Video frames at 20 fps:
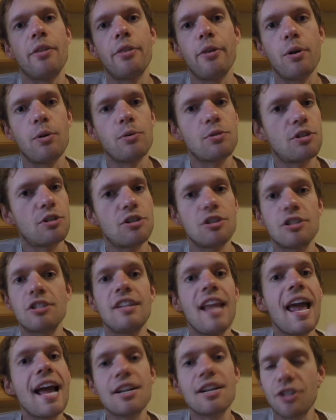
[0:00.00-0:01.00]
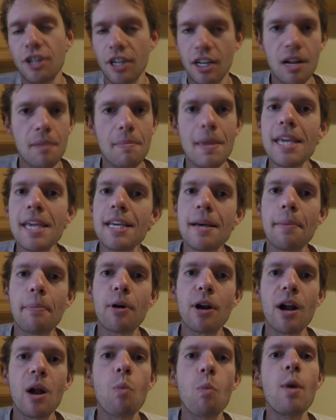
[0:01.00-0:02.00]
Those are just naturally going to make you
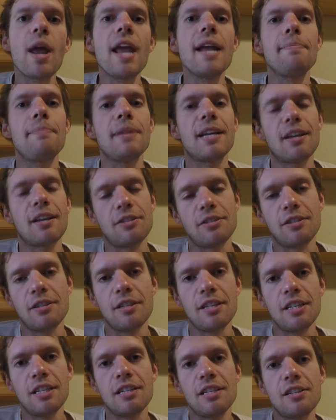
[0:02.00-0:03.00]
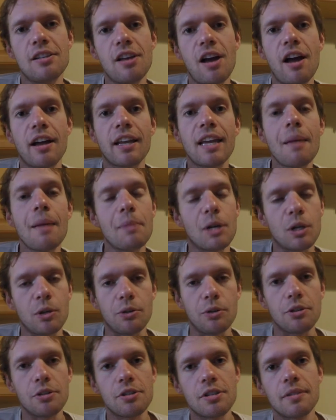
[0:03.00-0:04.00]
put on weight because of these uh,
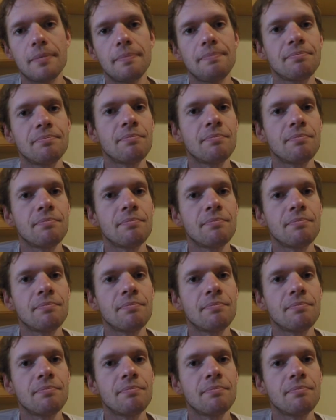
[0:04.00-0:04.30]
chemicals.